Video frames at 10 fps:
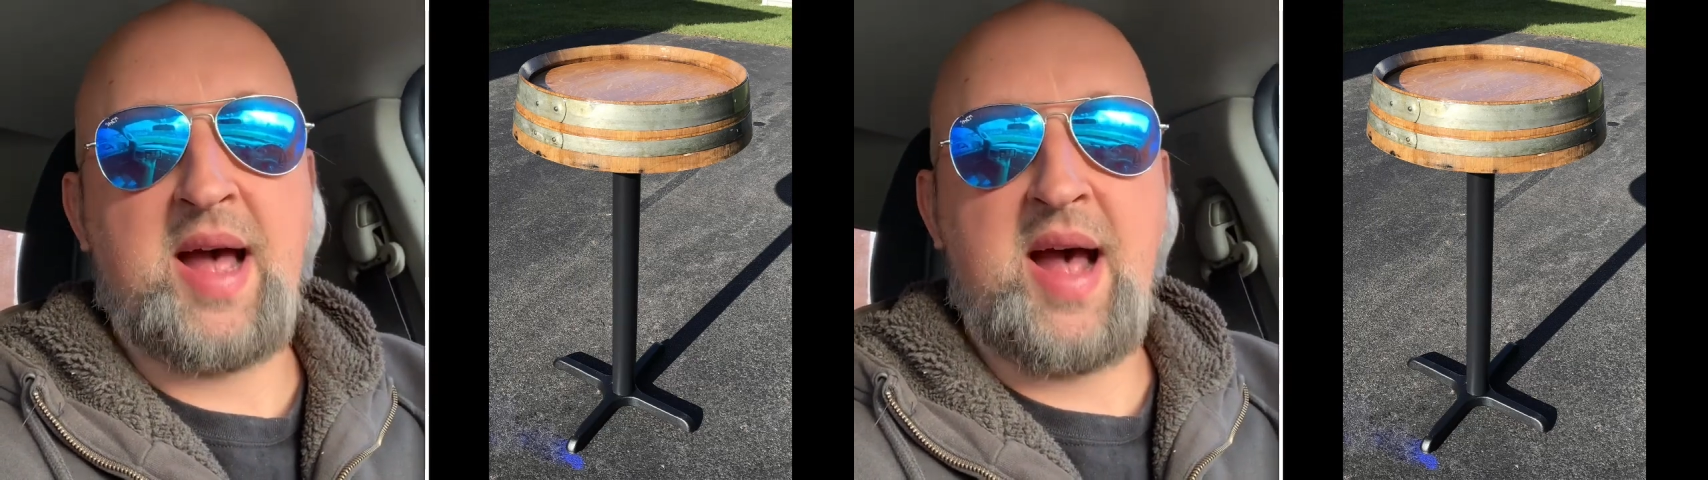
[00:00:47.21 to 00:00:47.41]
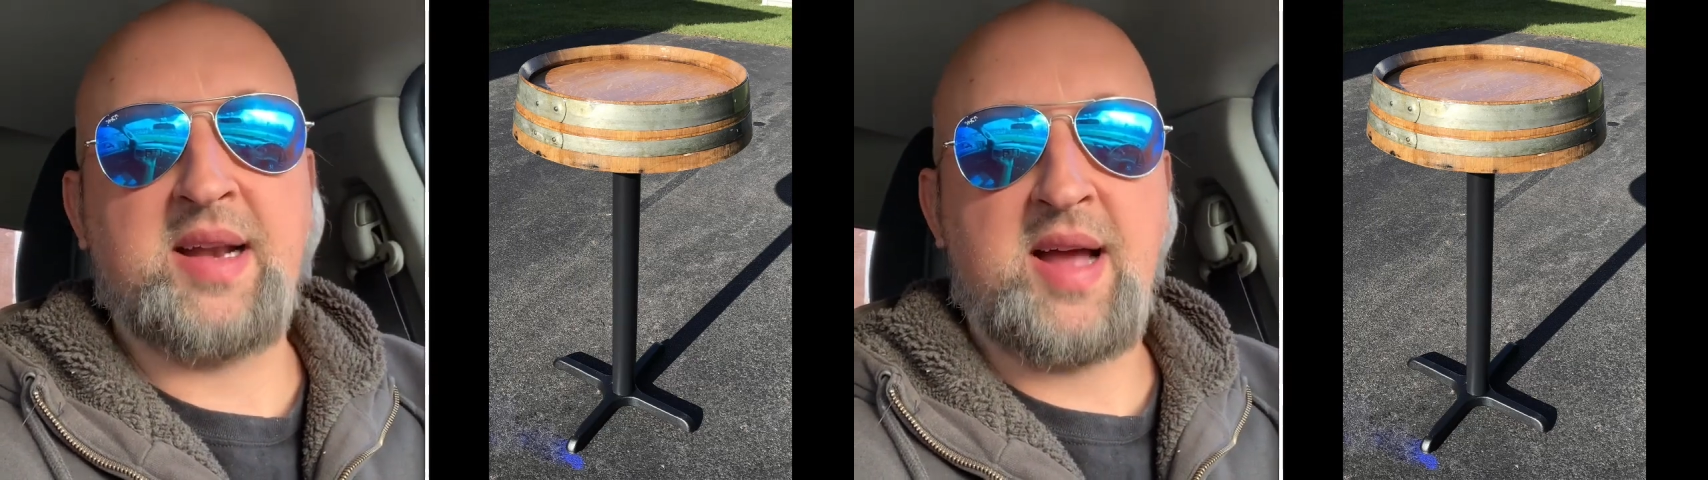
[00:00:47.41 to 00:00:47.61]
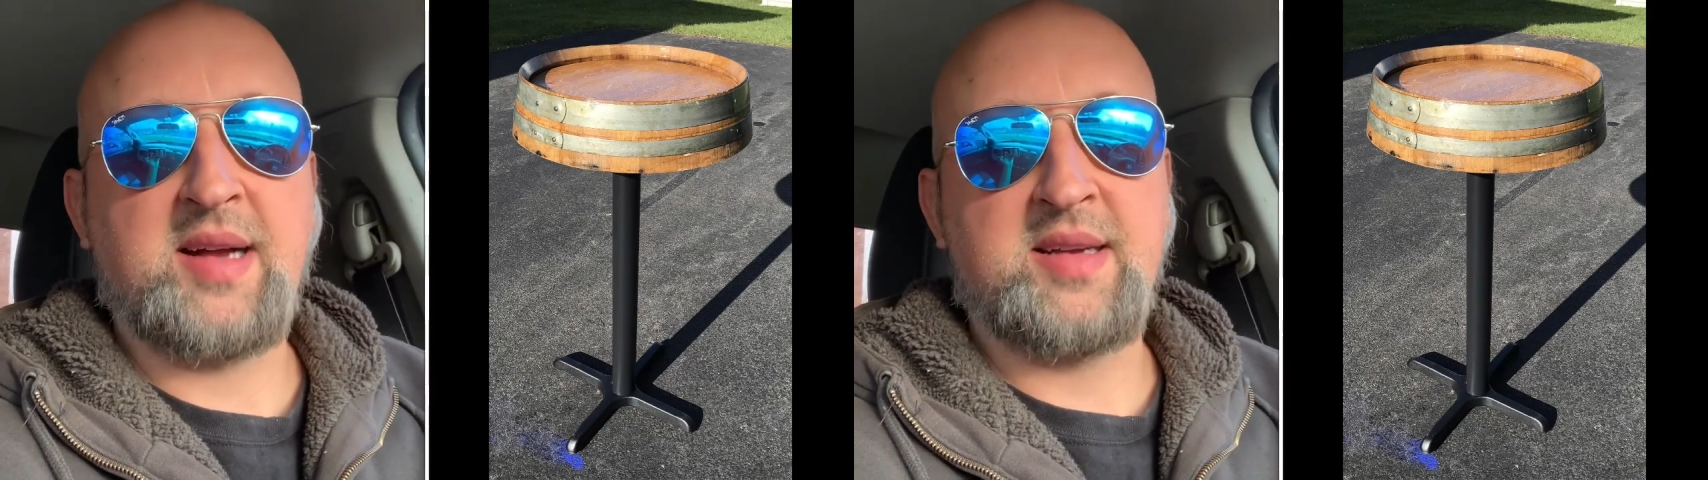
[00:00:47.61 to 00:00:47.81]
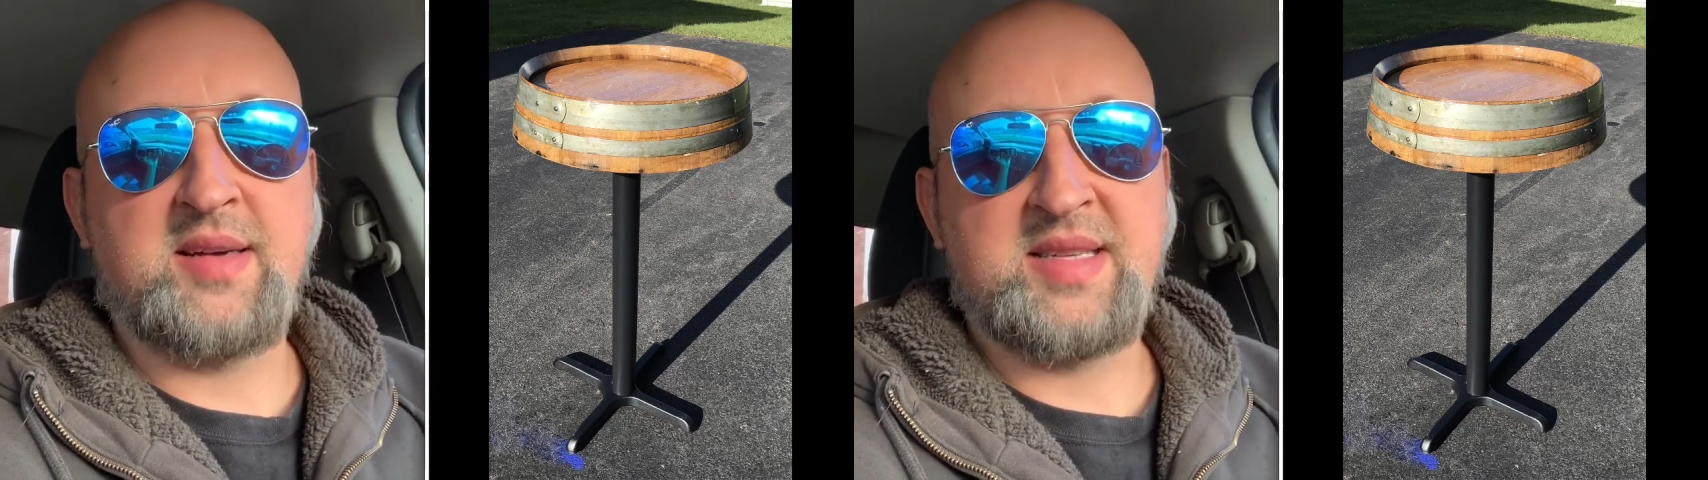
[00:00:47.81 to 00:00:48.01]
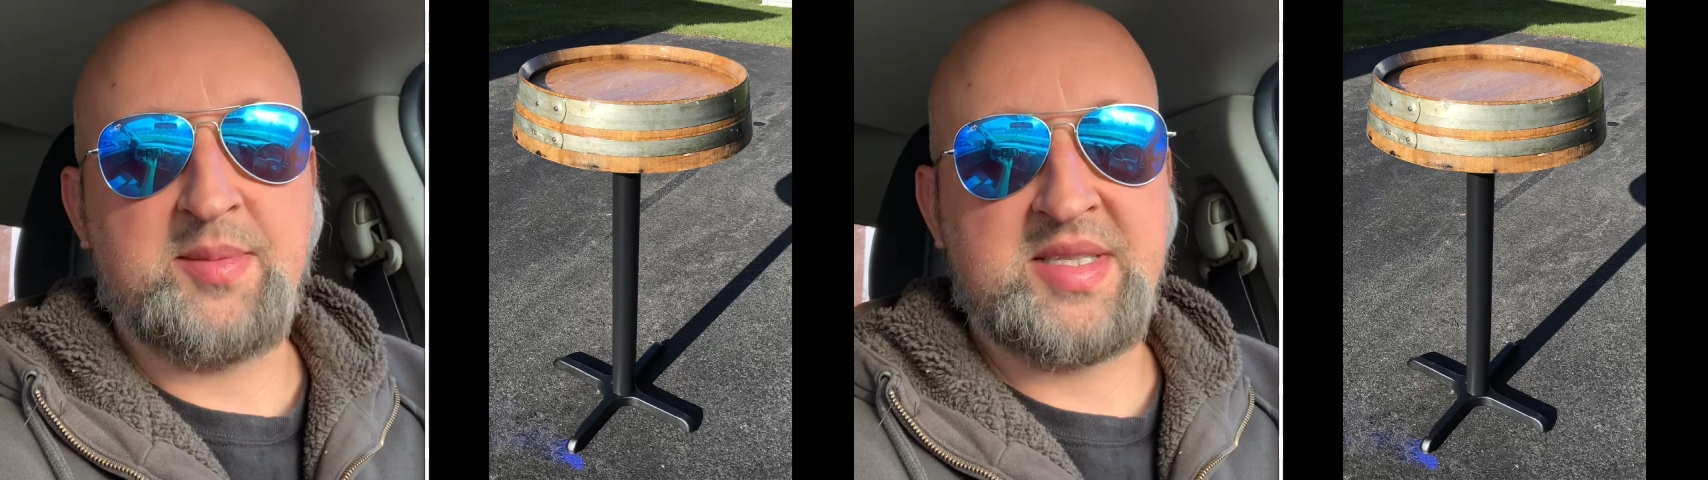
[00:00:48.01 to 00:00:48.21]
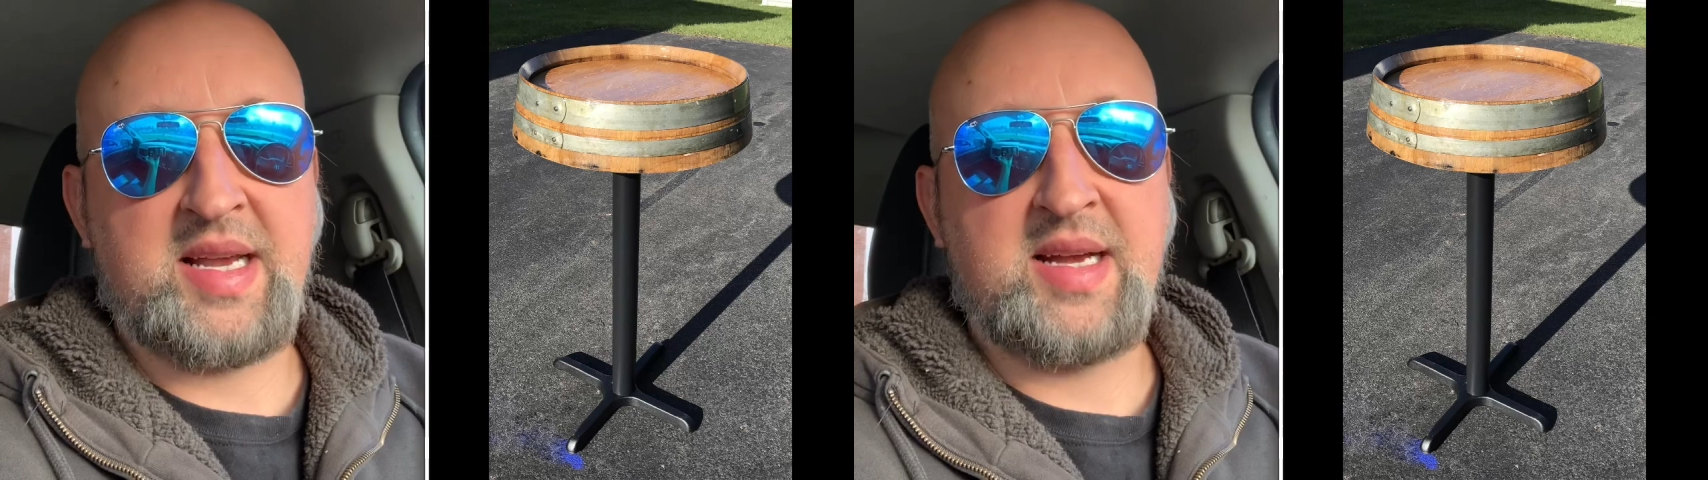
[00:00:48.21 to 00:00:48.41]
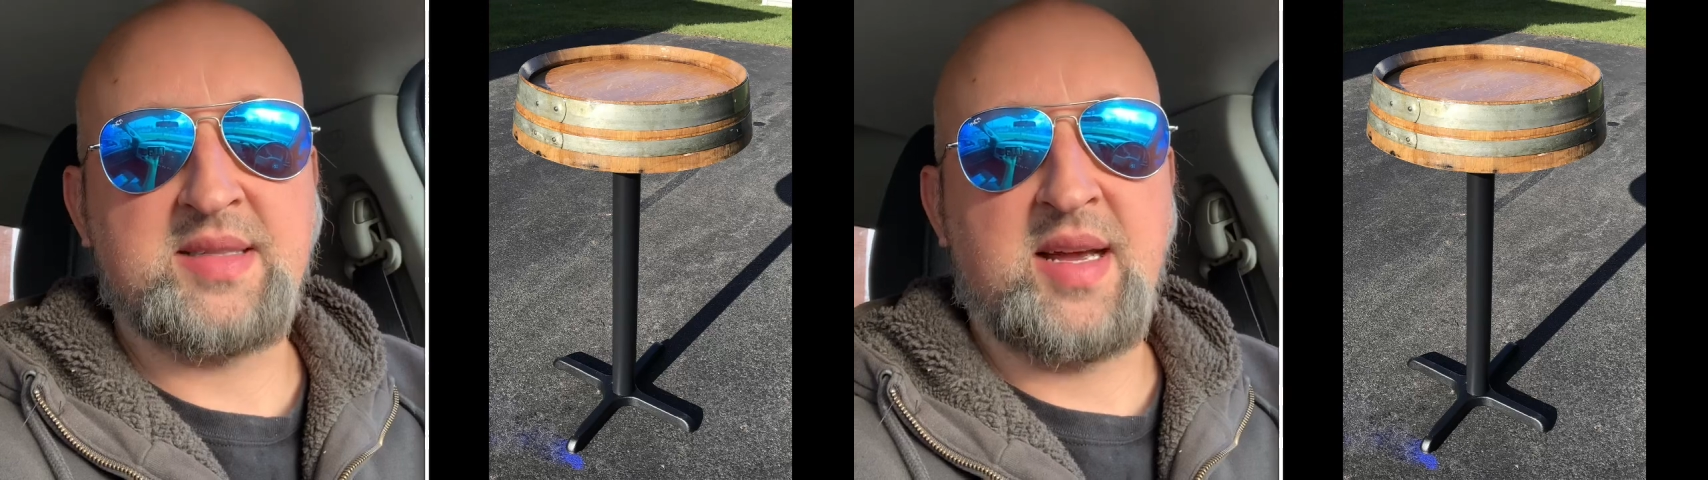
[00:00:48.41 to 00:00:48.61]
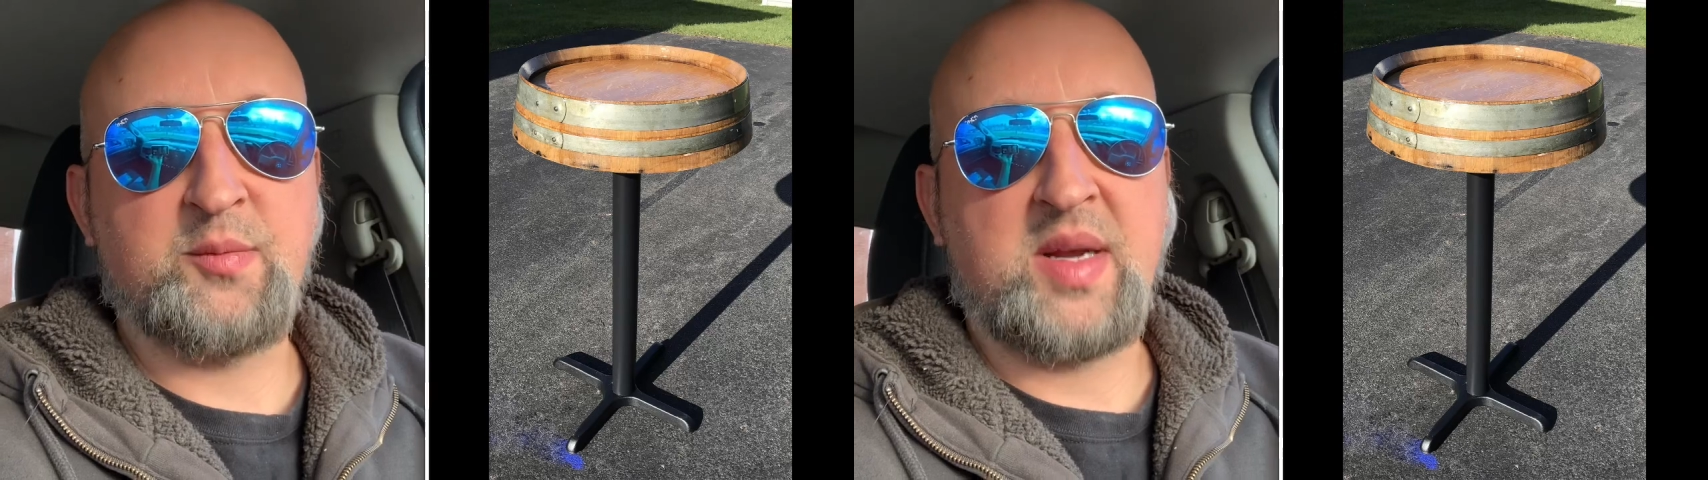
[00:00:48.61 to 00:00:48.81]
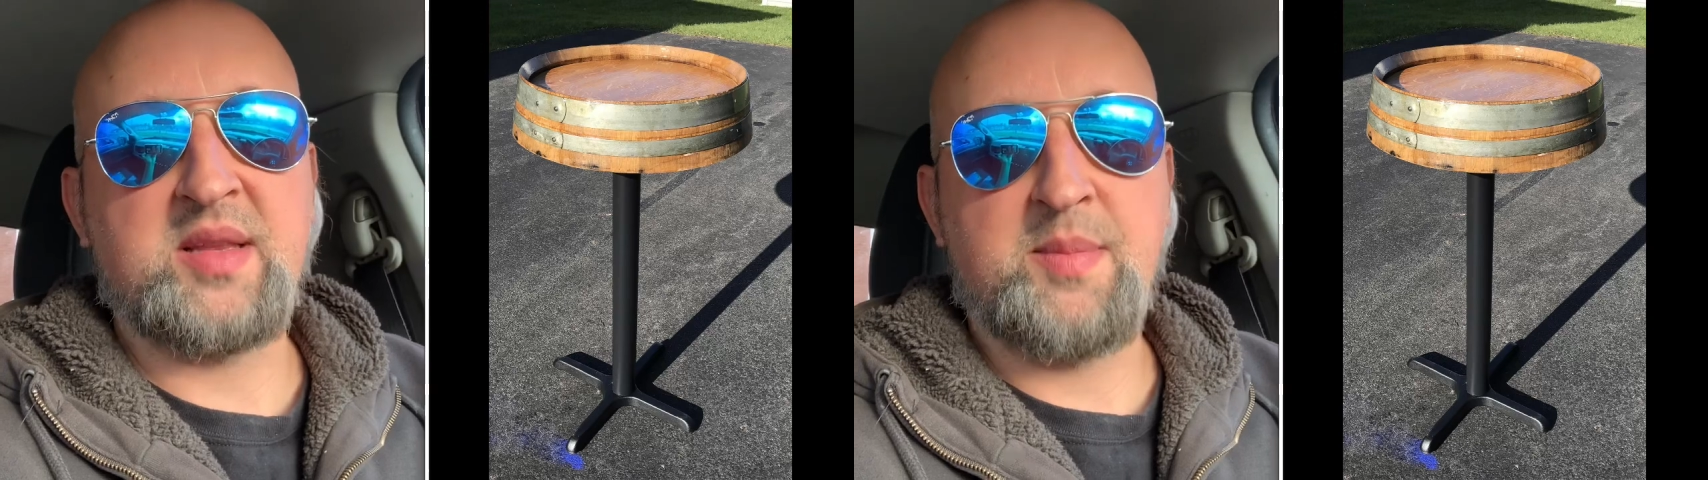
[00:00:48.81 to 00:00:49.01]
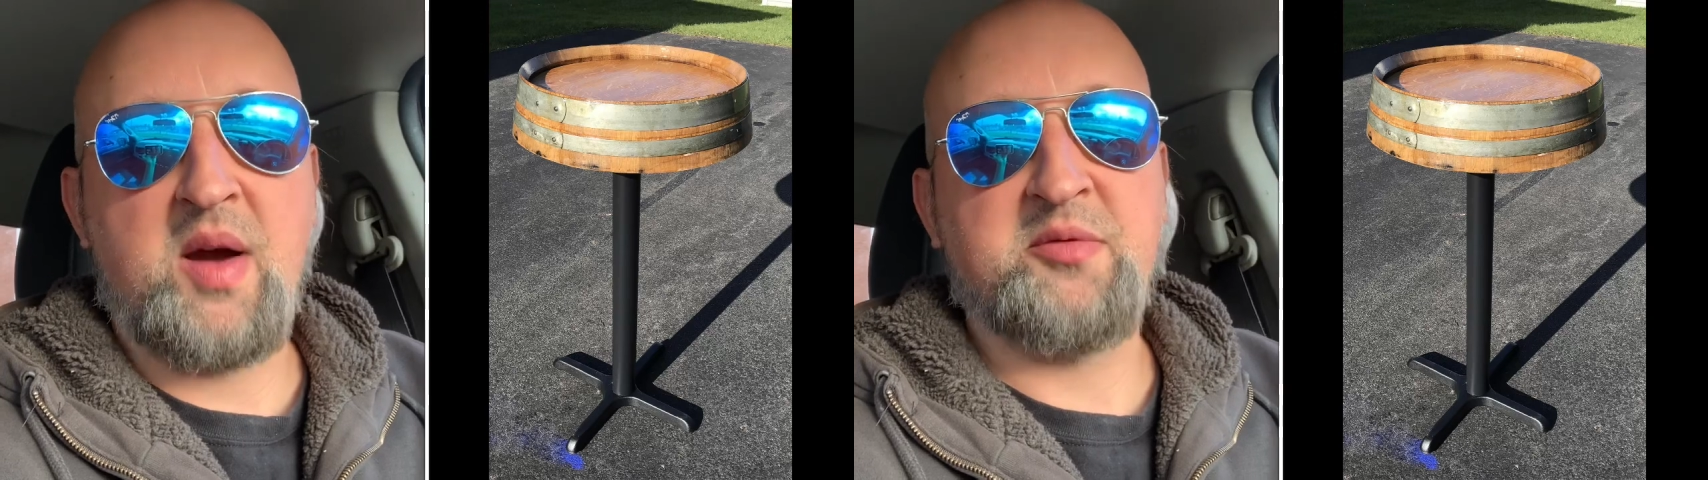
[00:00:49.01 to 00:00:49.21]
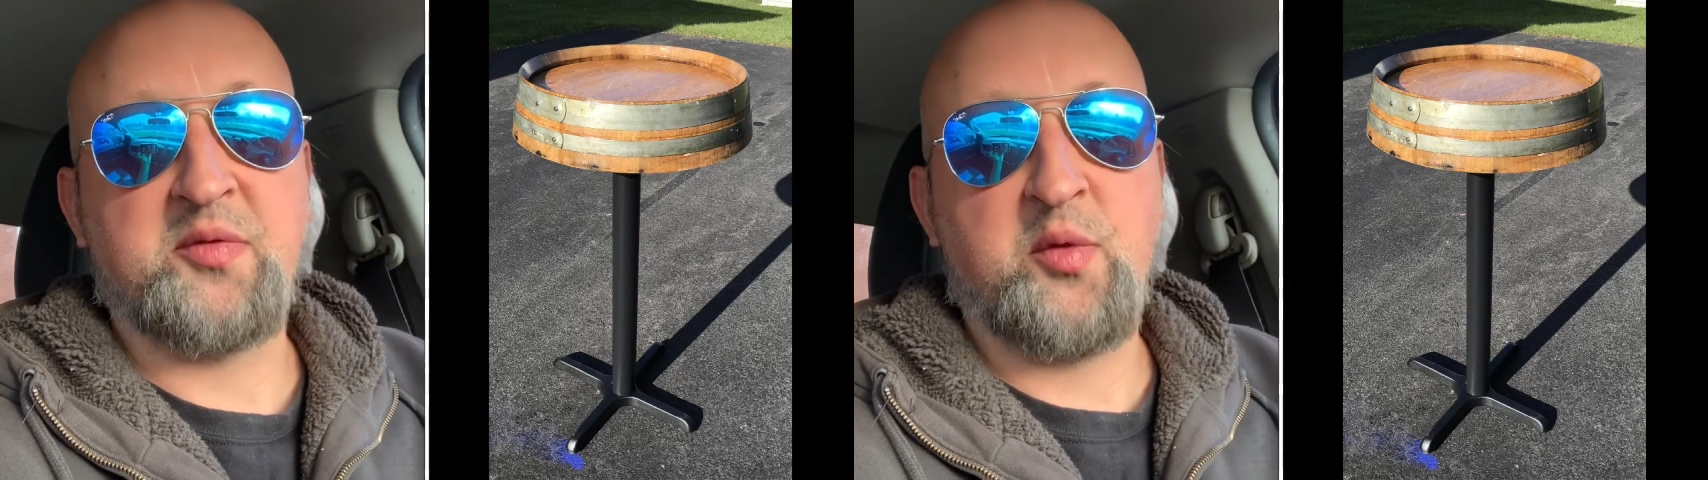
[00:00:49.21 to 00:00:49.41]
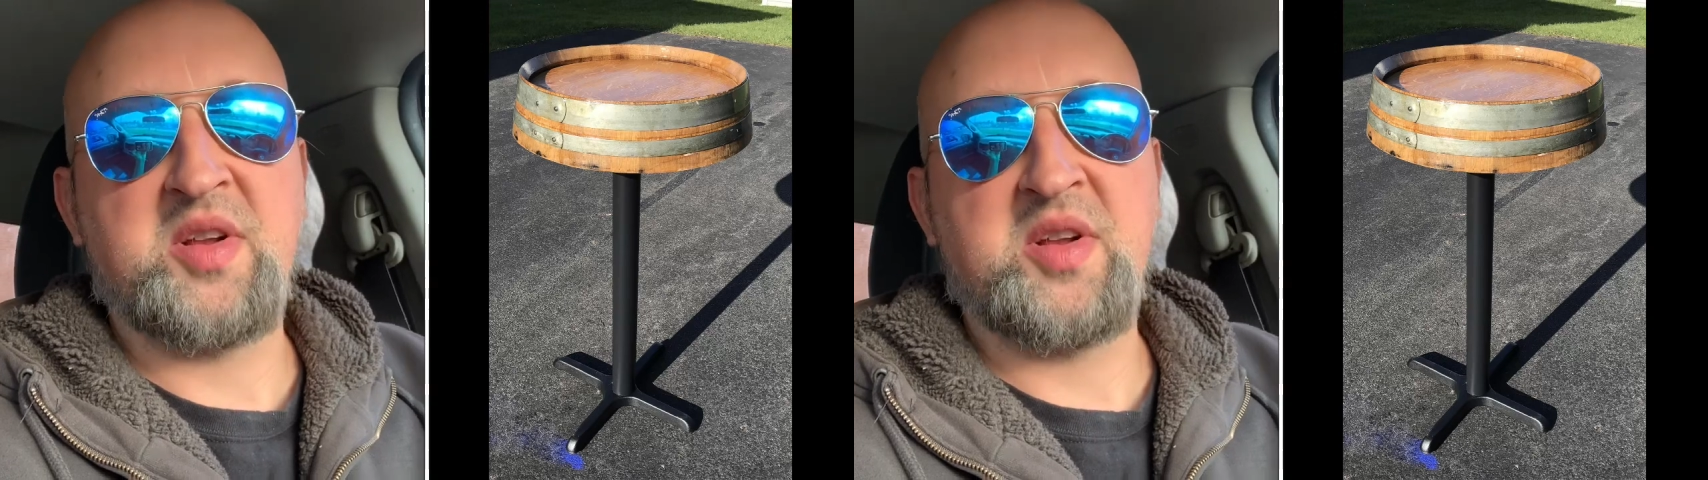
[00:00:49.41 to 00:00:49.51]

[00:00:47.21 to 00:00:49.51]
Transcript: on cocktail table stands and rent them out for